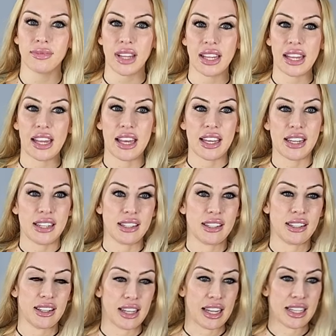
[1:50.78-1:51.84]
And
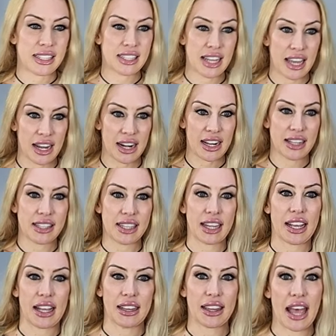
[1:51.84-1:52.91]
like I said, it's like
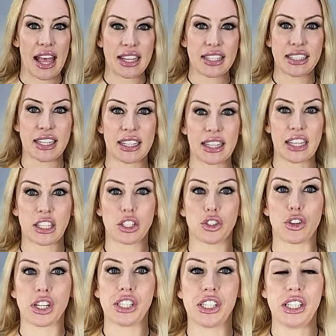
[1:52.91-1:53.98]
an elastic, like
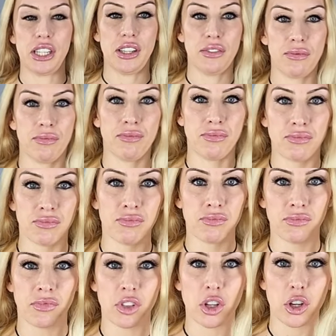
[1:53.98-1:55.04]
stretchy
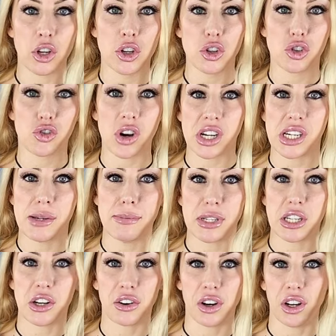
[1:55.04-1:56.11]

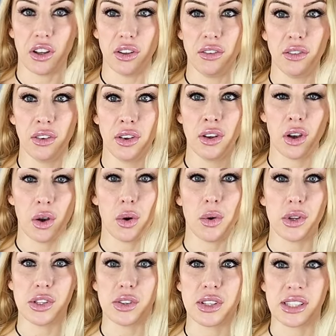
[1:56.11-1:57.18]
material. Oh,
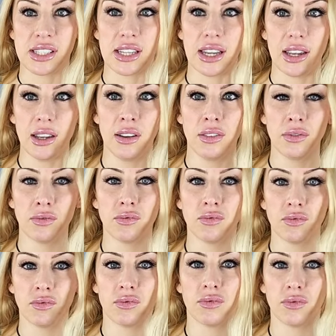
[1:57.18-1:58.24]
as you can see
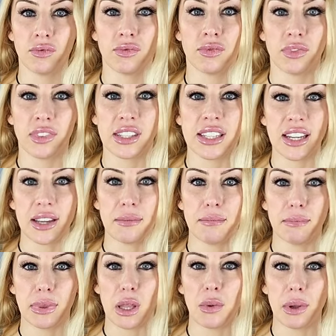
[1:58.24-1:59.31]
it
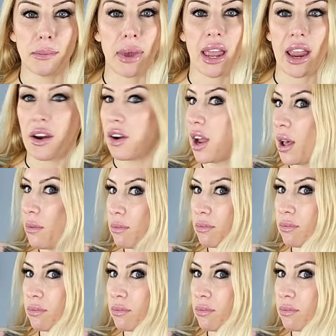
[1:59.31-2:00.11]
blowing my hair out.